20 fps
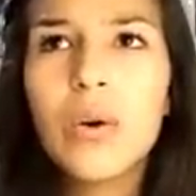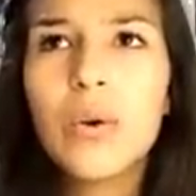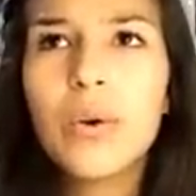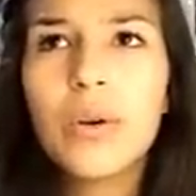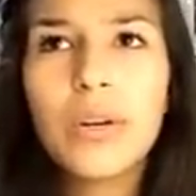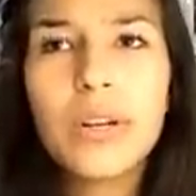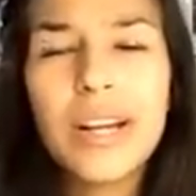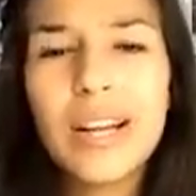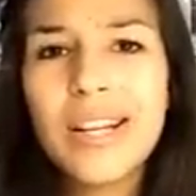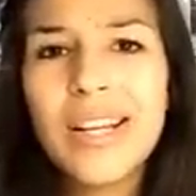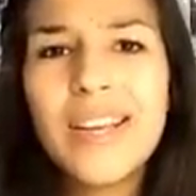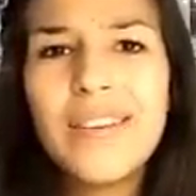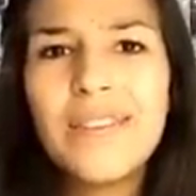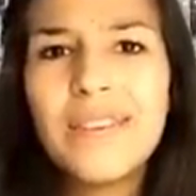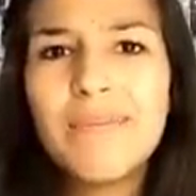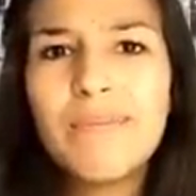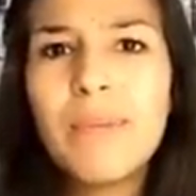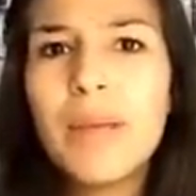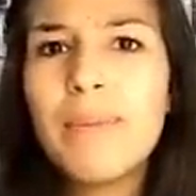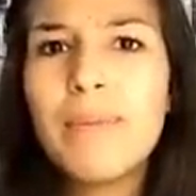or
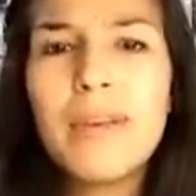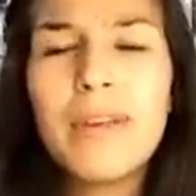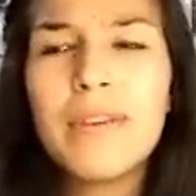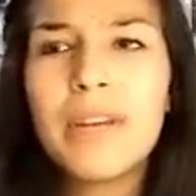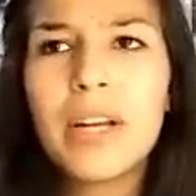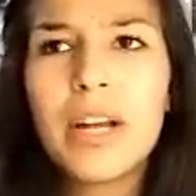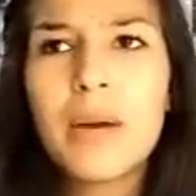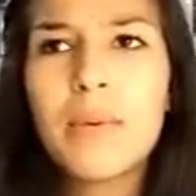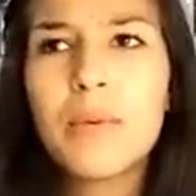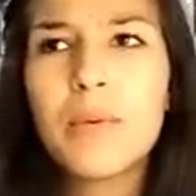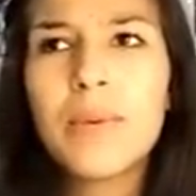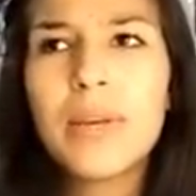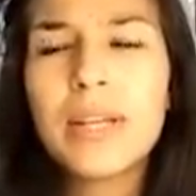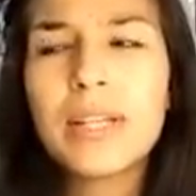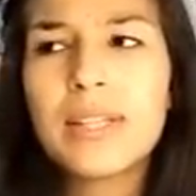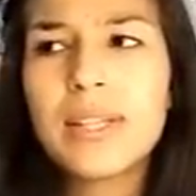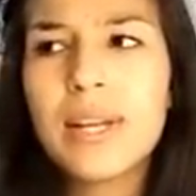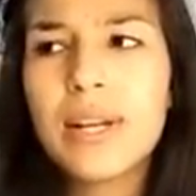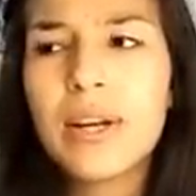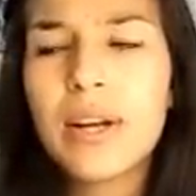even maybe even a couple
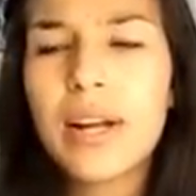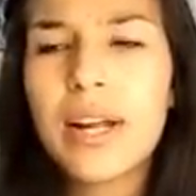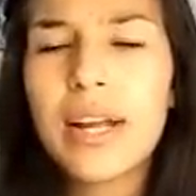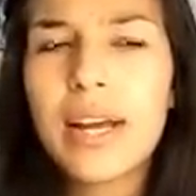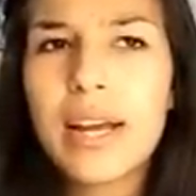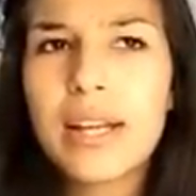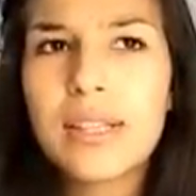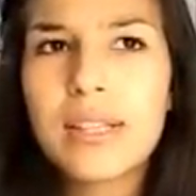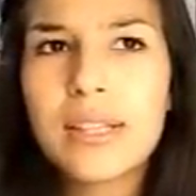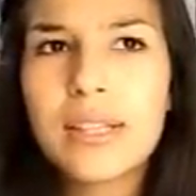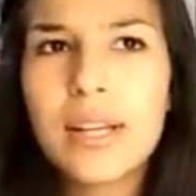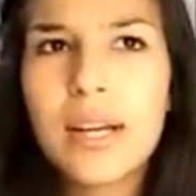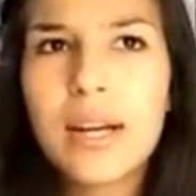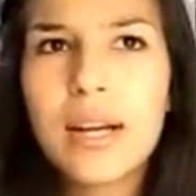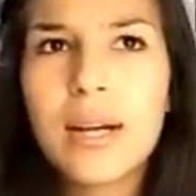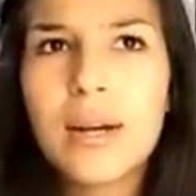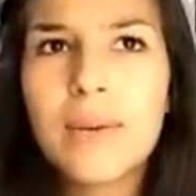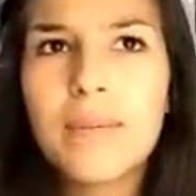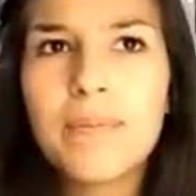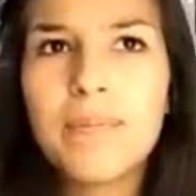weeks later, I guess.
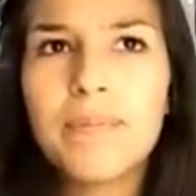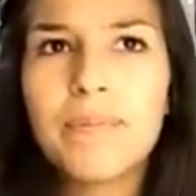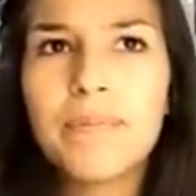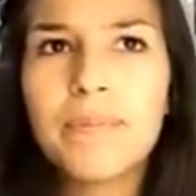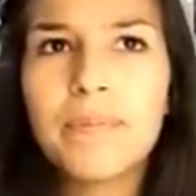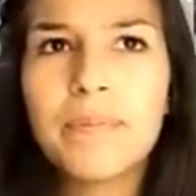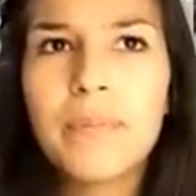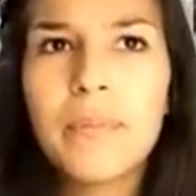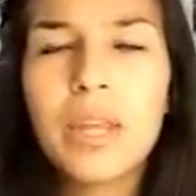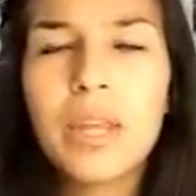Um,